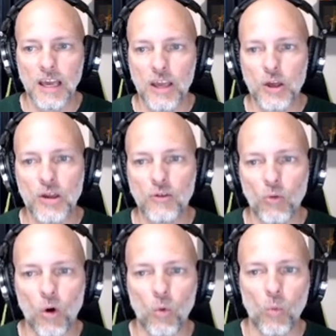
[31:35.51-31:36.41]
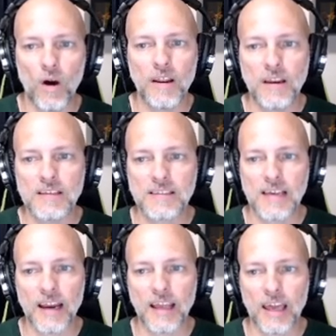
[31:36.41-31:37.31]
you can roll one
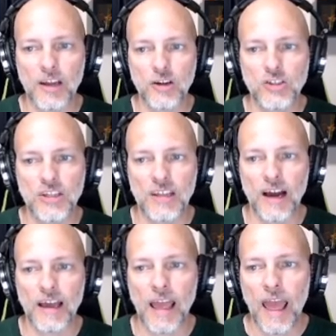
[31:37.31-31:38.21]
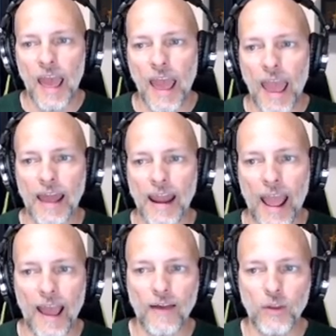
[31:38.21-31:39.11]
psionic energy die die and
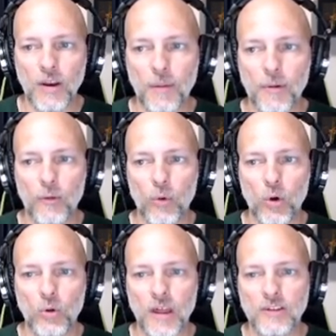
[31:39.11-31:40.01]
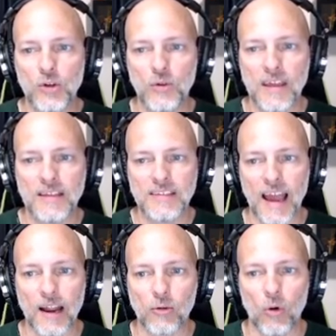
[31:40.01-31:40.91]
add the number rolled to the
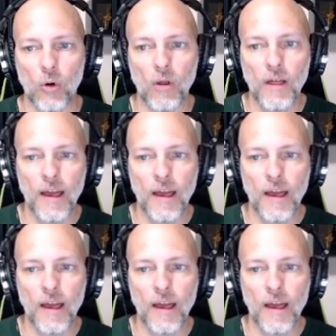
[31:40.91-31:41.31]
attack roll.